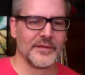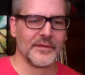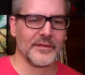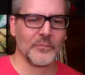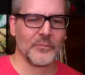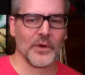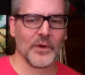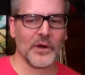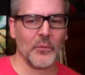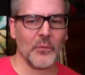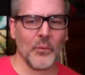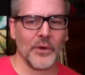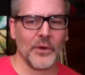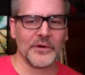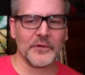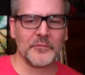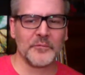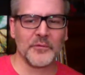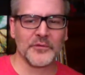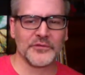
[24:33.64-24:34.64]
What a
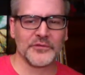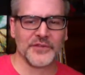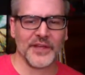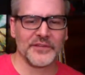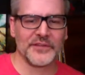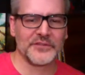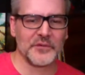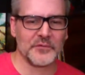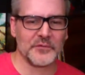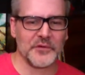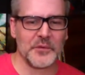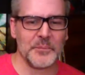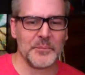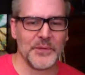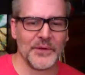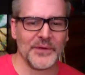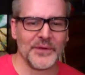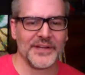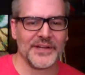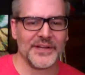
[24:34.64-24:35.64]
wonderful sense of
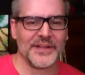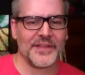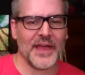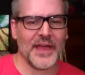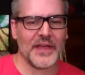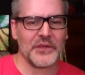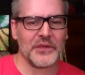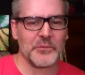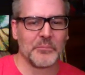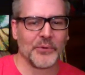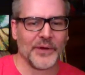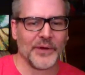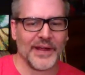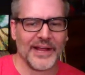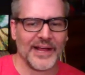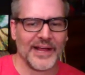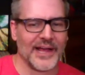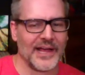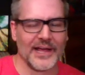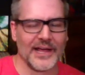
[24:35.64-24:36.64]
community that you
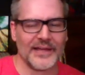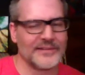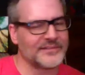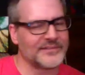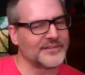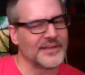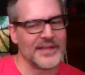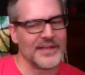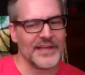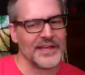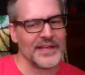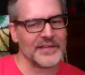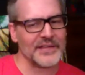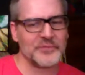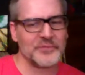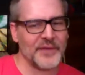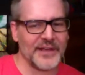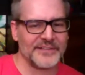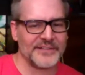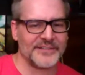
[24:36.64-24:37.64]
bring. I, it's it's
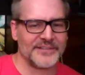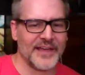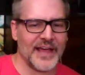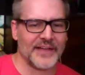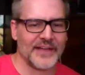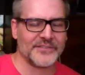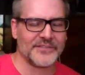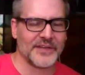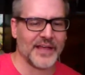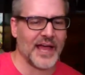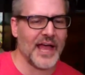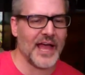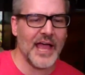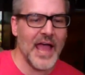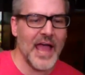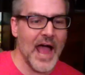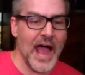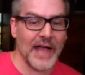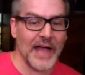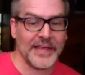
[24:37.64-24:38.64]
fantastic. I
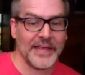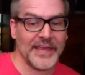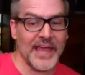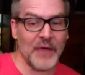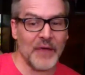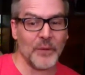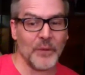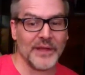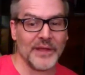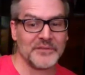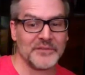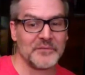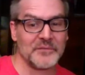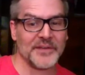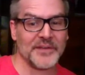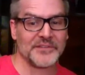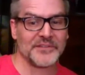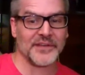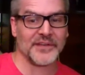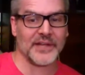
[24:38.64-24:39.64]
I can't wait to
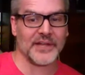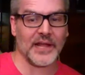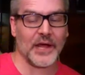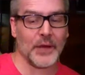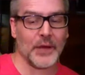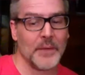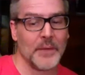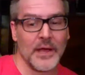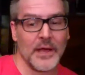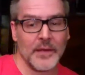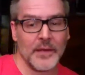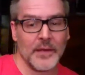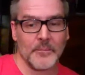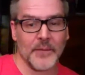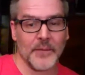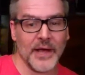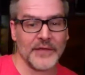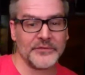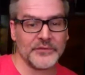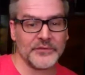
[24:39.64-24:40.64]
visit. Um,
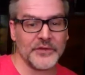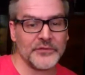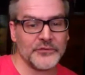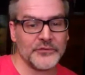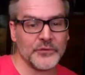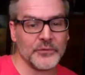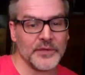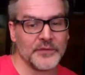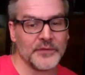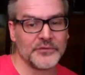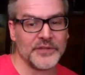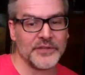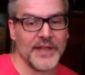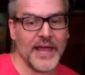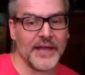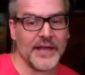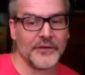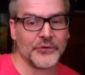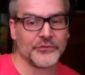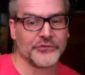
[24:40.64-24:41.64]
my sister lives in
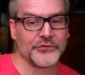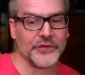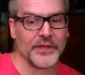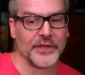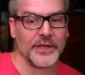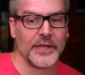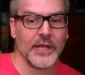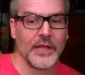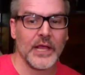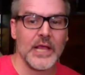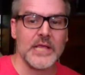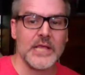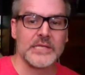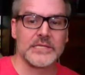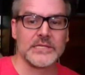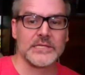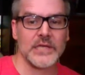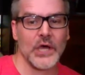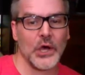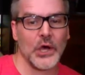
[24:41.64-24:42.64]
Henderson. So,
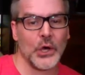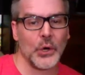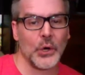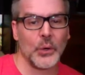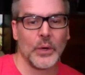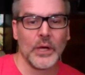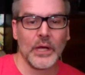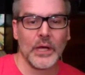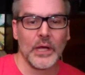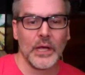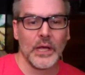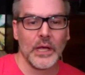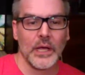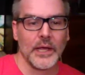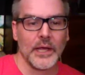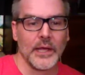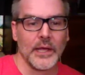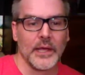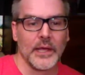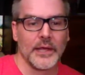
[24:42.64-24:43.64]
oh, okay.
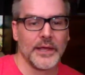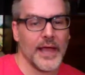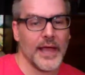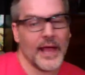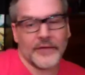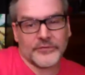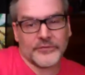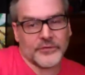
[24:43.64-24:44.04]
I live in Henderson.